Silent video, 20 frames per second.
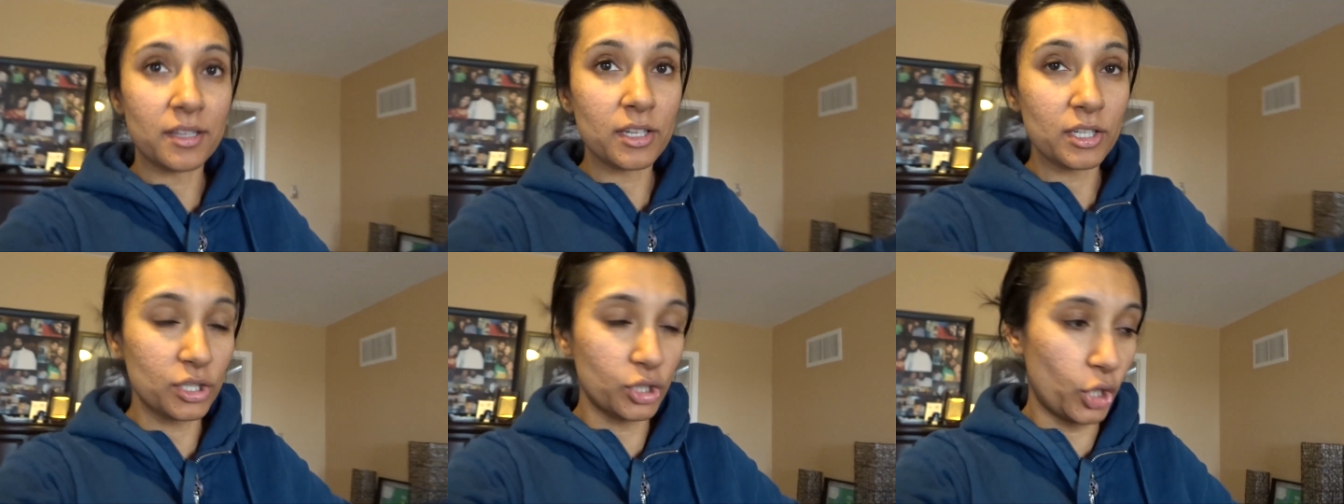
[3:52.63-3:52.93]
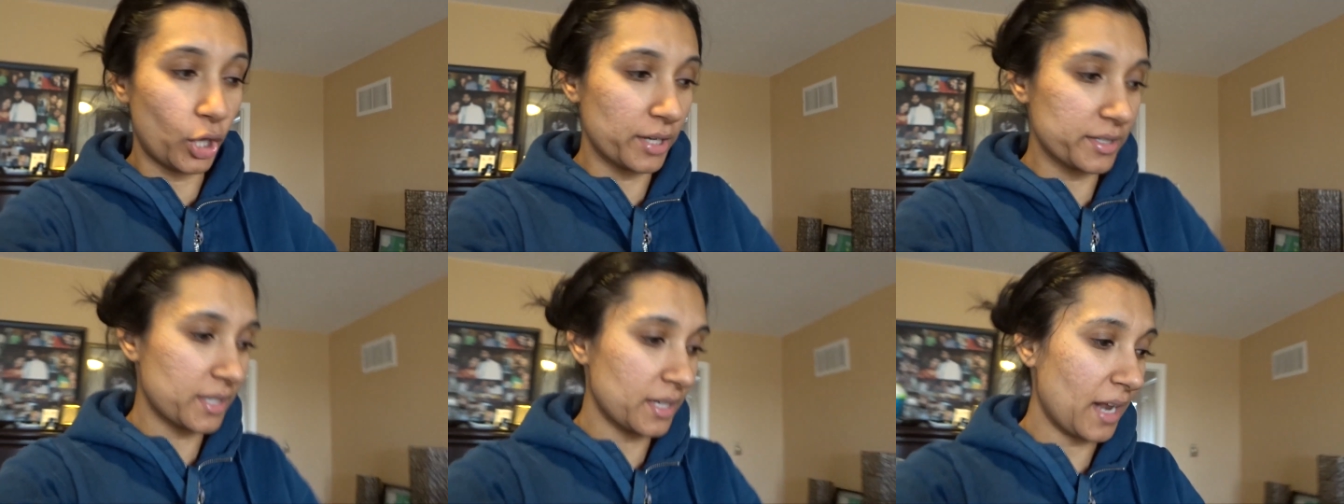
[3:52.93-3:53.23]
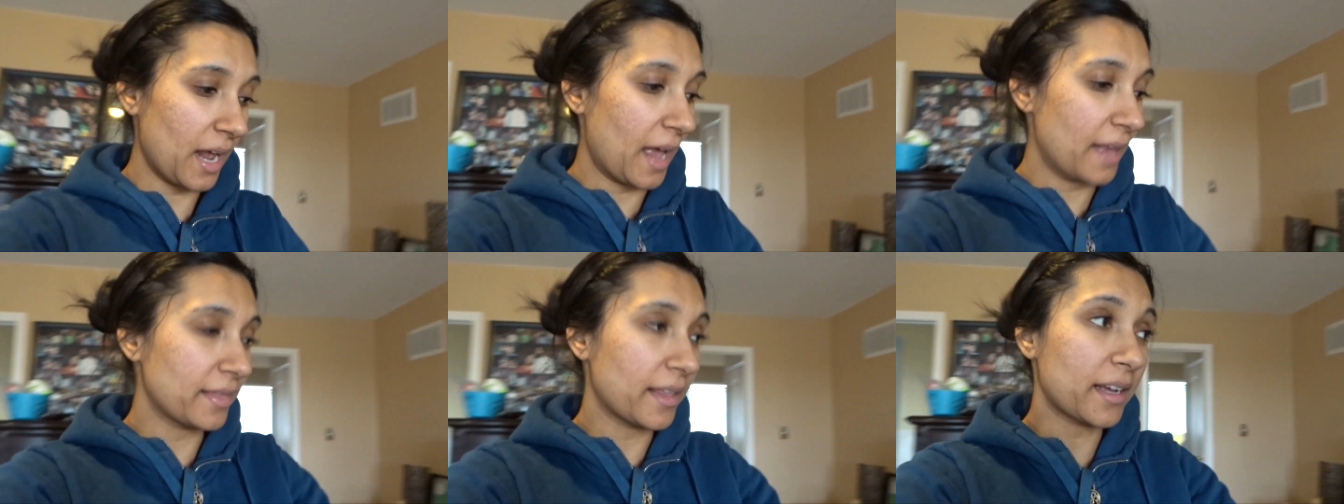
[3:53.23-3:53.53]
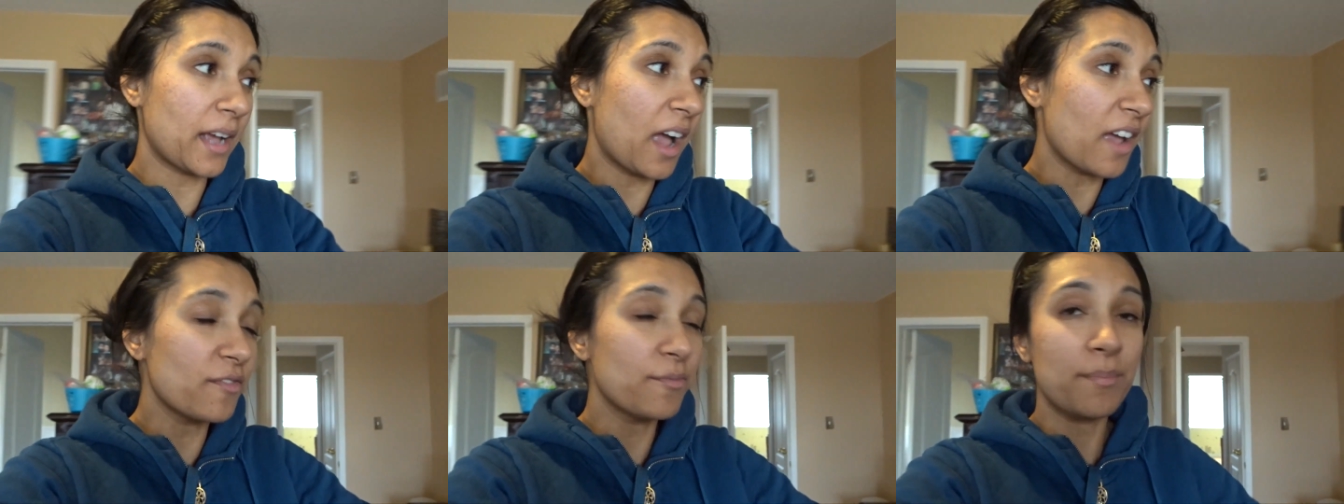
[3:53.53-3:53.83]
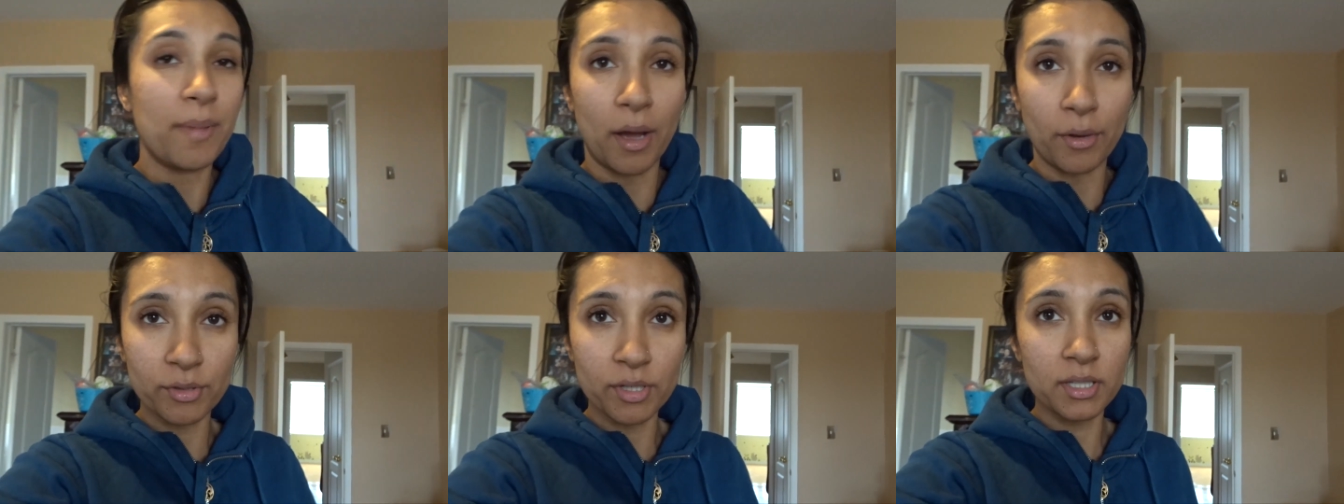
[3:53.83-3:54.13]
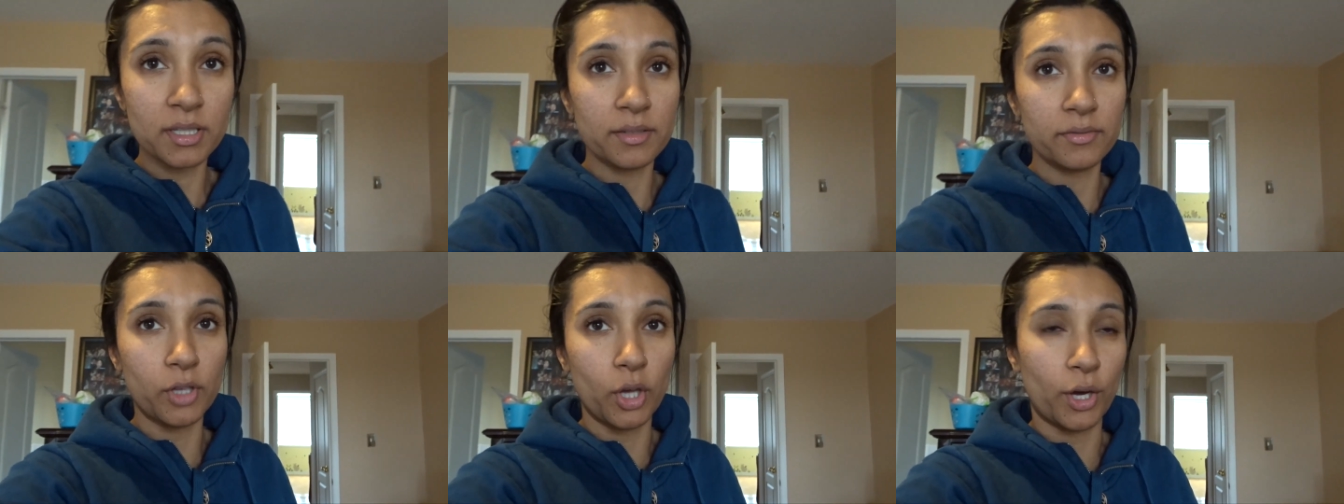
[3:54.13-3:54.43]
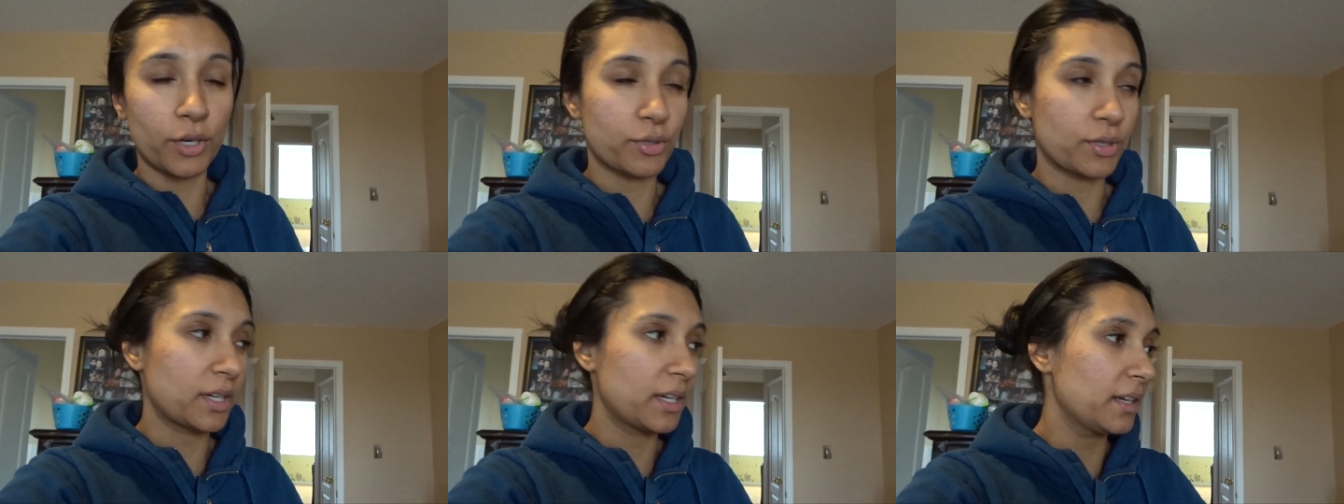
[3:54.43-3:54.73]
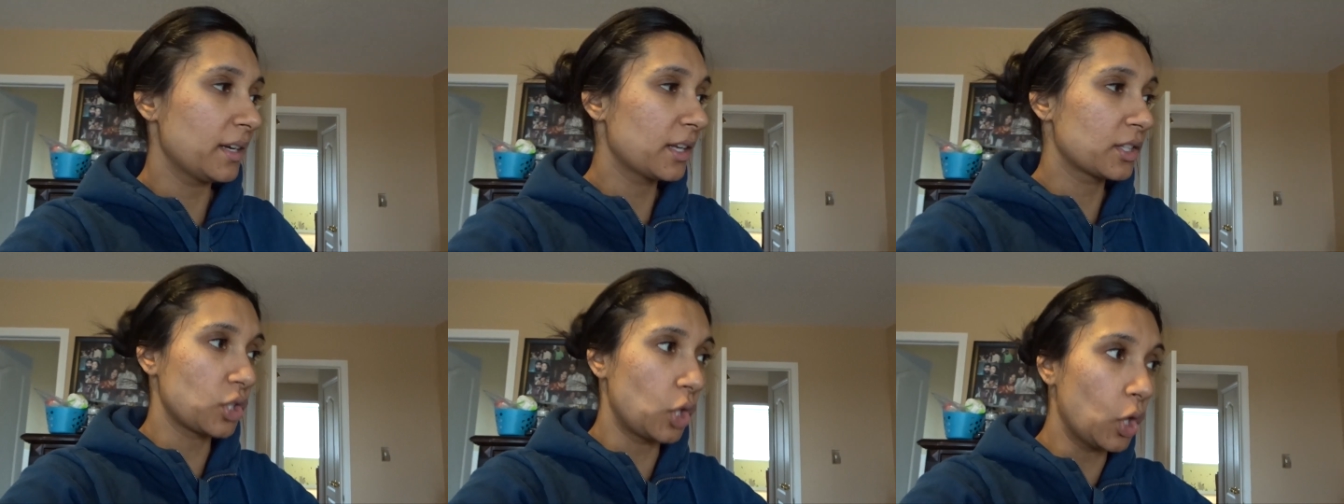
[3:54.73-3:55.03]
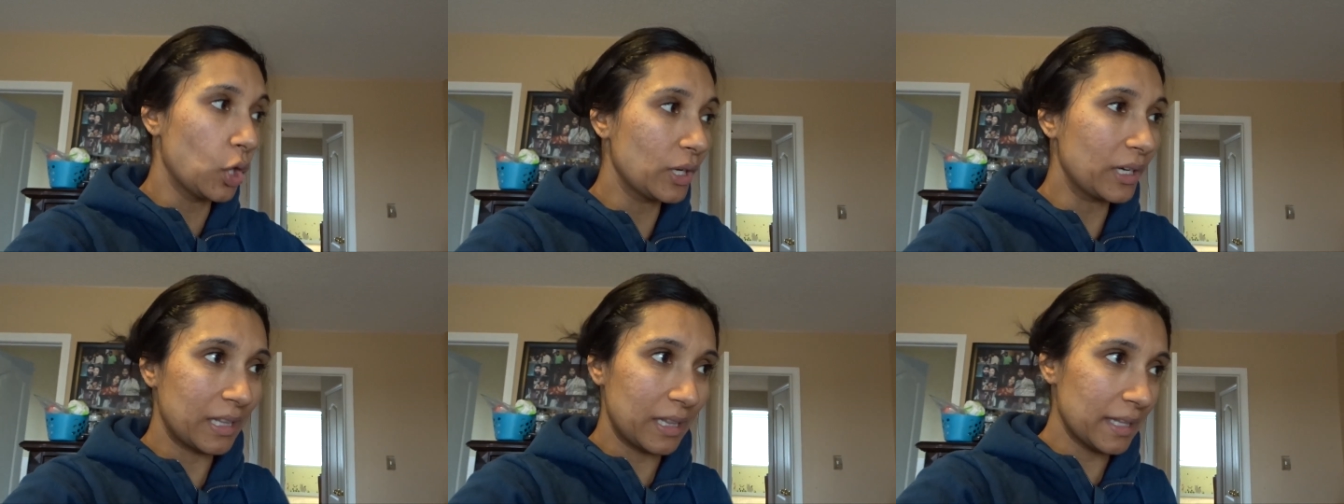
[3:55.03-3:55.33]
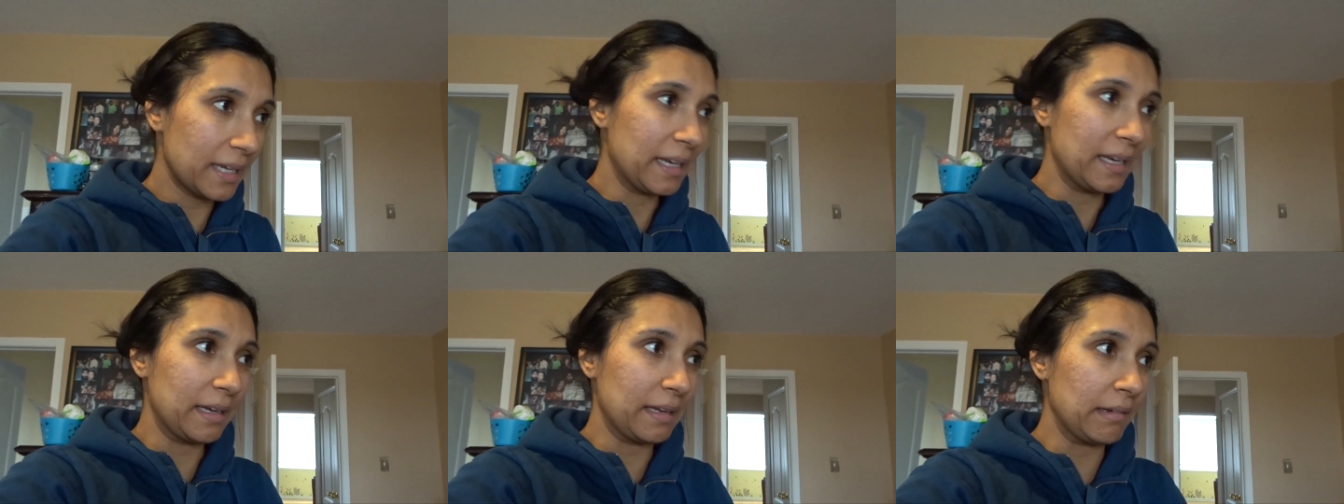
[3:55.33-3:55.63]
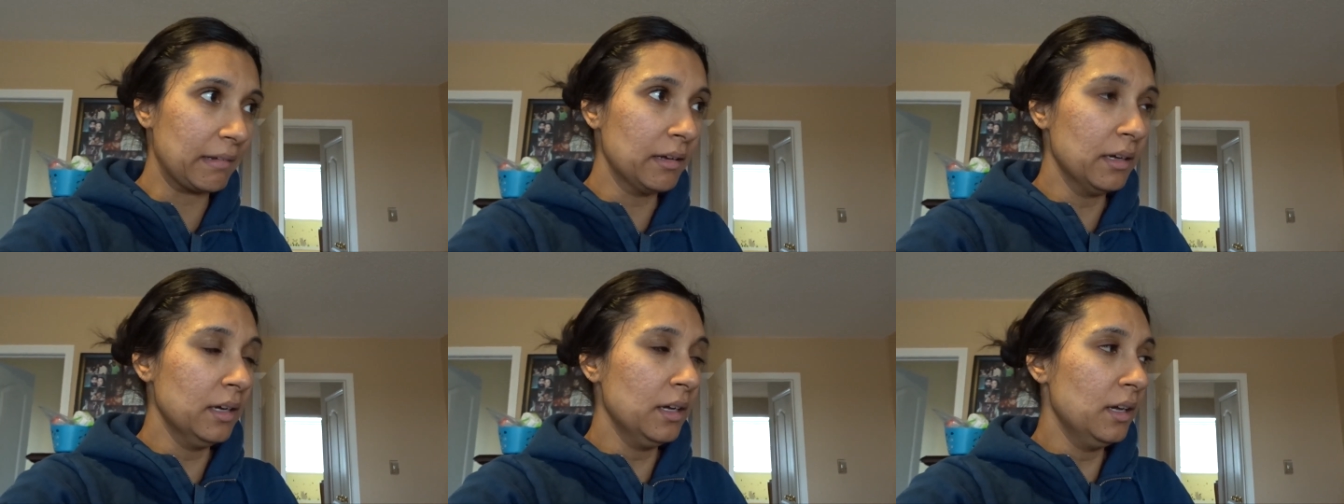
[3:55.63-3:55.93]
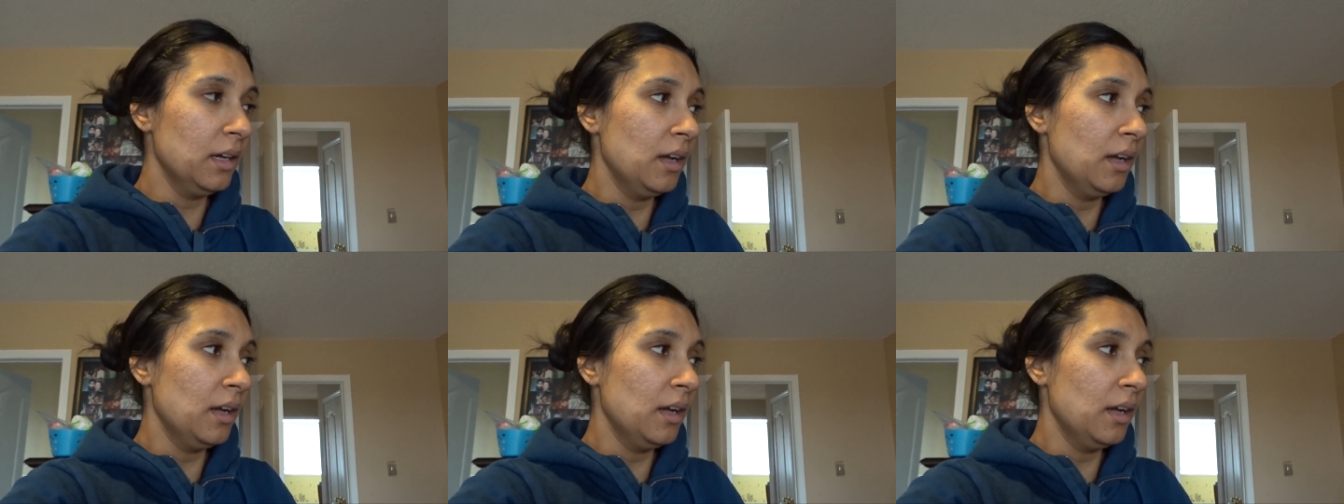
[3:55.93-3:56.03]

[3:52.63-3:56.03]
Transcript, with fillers: to this closet and like I have mountains of laundry. It's all clean.